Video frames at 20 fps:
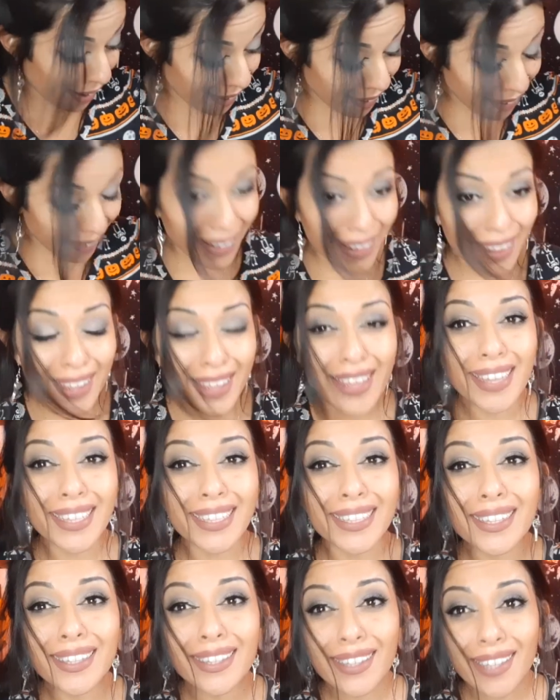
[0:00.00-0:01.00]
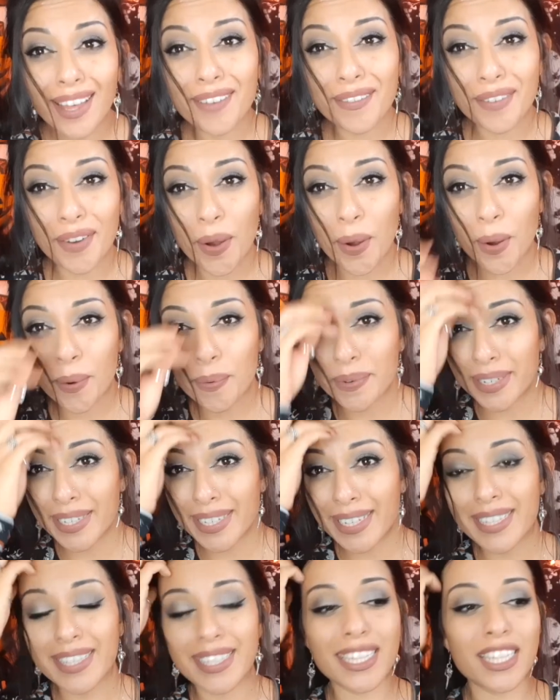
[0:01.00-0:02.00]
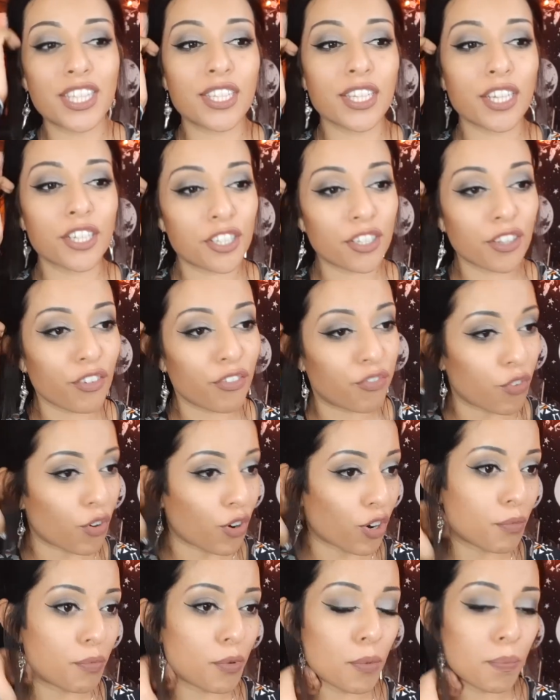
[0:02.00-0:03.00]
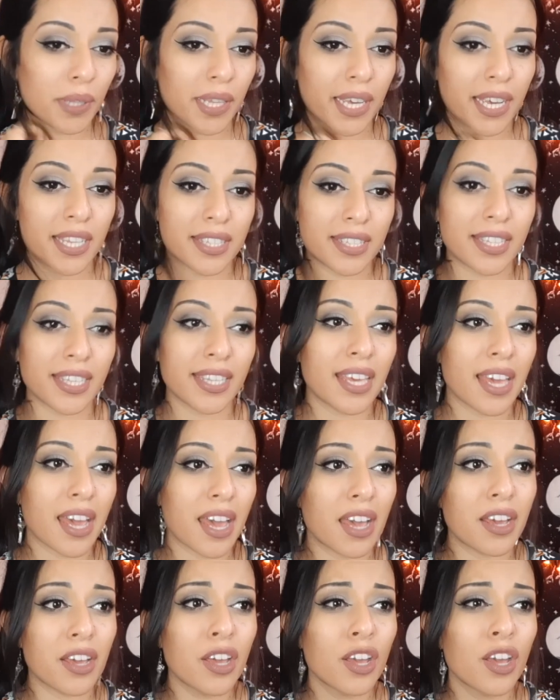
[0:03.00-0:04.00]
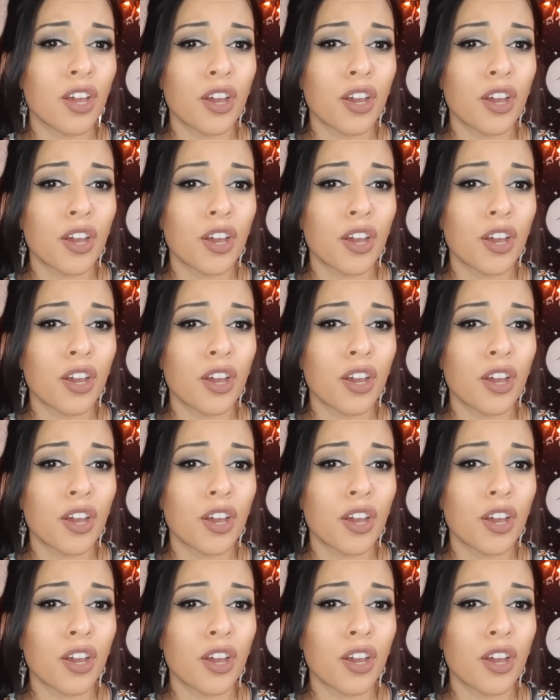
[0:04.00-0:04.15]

I love Home Goods. It's such an affordable place to get